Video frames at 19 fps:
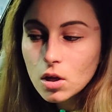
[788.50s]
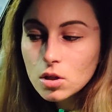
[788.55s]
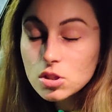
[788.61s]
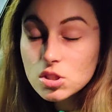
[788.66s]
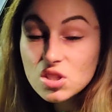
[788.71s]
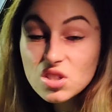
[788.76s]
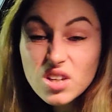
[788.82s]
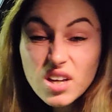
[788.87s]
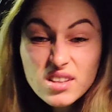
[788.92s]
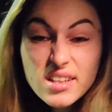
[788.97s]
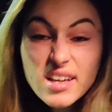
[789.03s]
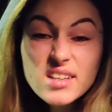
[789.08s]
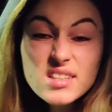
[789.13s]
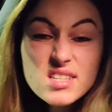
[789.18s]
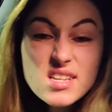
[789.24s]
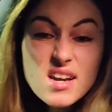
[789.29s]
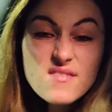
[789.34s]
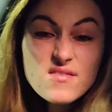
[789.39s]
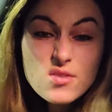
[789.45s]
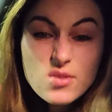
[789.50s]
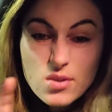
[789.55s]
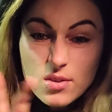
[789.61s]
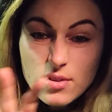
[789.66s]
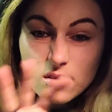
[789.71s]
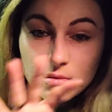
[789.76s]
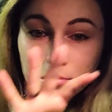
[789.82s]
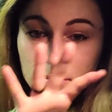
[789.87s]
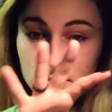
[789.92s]
So you got that
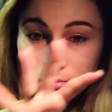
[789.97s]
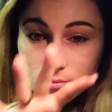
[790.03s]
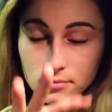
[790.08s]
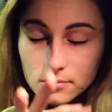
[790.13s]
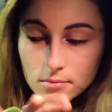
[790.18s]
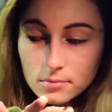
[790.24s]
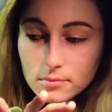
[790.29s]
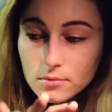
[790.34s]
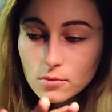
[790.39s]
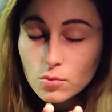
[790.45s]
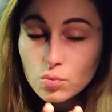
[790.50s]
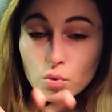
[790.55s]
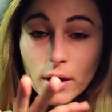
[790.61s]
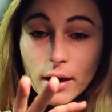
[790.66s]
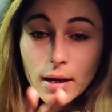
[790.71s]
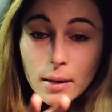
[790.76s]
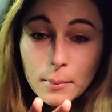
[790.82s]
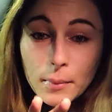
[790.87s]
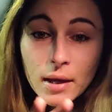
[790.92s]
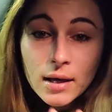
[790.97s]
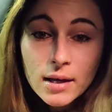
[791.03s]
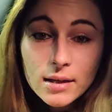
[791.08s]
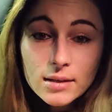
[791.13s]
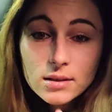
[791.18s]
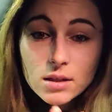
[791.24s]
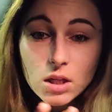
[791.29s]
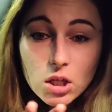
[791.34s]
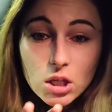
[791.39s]
devil ram
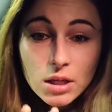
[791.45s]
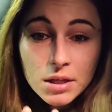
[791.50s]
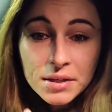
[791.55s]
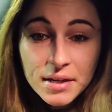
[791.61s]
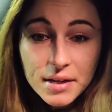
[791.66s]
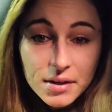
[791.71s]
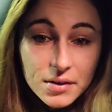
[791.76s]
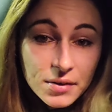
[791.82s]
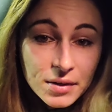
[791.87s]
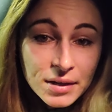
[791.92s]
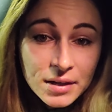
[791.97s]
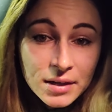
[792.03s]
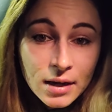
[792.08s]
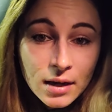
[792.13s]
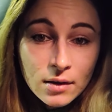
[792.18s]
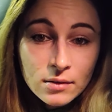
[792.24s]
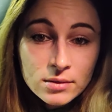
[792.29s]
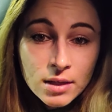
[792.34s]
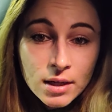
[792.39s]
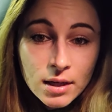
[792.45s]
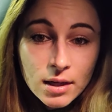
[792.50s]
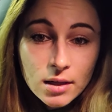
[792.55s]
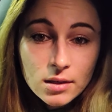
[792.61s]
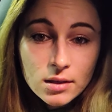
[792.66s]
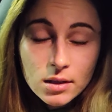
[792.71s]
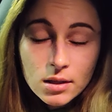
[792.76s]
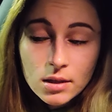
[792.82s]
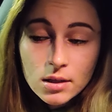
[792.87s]
head looking area down
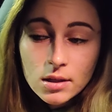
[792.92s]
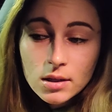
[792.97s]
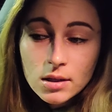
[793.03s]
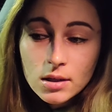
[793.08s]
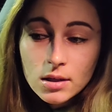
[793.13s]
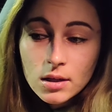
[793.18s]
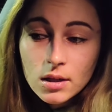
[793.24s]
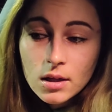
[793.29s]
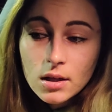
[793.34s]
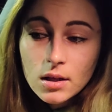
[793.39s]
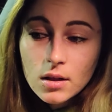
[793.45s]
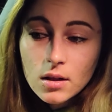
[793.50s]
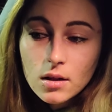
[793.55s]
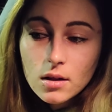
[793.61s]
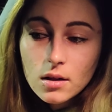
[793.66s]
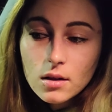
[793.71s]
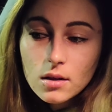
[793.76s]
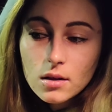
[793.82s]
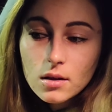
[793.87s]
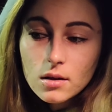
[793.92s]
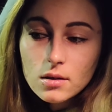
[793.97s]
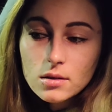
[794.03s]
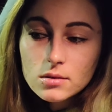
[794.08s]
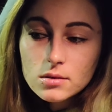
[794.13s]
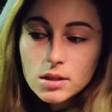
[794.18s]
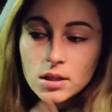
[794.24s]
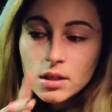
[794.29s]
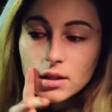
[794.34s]
there.
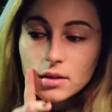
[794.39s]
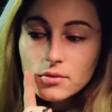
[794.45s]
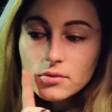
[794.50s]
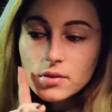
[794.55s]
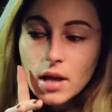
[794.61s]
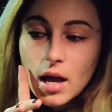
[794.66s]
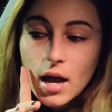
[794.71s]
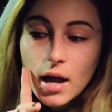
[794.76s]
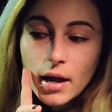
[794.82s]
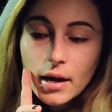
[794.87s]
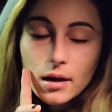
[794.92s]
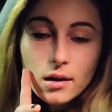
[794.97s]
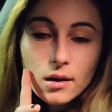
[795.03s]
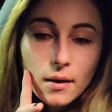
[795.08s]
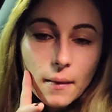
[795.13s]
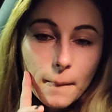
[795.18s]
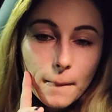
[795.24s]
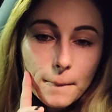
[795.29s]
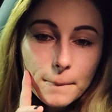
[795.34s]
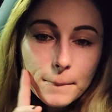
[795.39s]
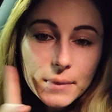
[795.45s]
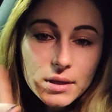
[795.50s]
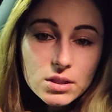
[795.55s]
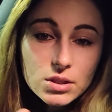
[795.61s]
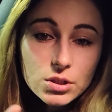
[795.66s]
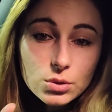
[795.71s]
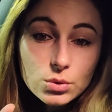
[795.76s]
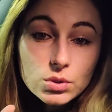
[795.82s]
Think of like
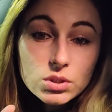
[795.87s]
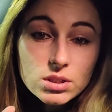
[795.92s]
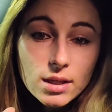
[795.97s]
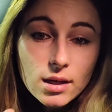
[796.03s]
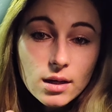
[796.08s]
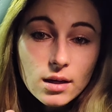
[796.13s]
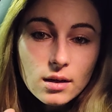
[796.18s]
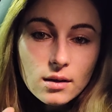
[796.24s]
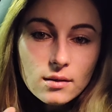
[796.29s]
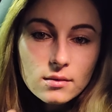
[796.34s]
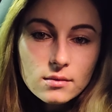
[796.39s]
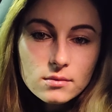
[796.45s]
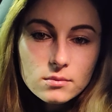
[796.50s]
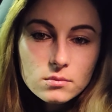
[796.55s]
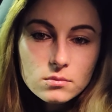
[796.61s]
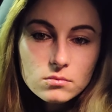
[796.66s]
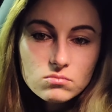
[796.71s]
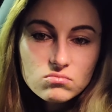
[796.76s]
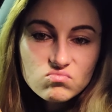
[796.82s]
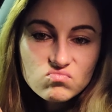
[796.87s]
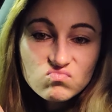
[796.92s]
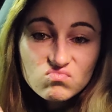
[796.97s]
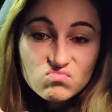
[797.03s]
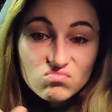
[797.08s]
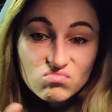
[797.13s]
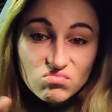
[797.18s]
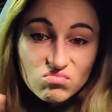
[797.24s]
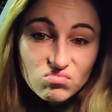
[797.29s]
Medusa
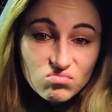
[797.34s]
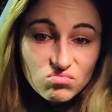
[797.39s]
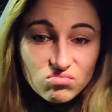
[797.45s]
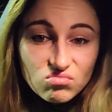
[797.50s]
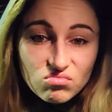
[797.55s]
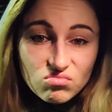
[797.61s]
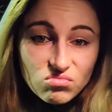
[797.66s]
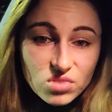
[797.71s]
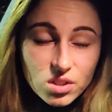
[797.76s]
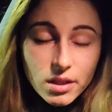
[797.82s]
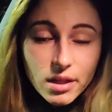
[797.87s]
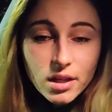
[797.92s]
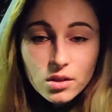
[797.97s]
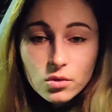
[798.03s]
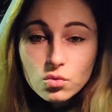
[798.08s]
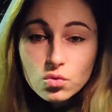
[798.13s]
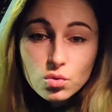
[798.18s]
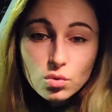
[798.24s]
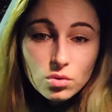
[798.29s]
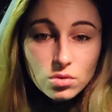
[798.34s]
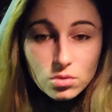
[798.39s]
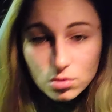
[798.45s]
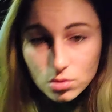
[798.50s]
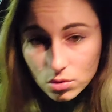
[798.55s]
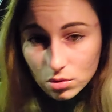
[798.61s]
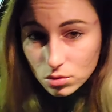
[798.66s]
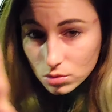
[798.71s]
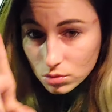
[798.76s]

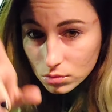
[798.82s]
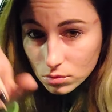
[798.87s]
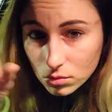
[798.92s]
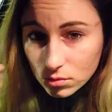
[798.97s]
tendrils.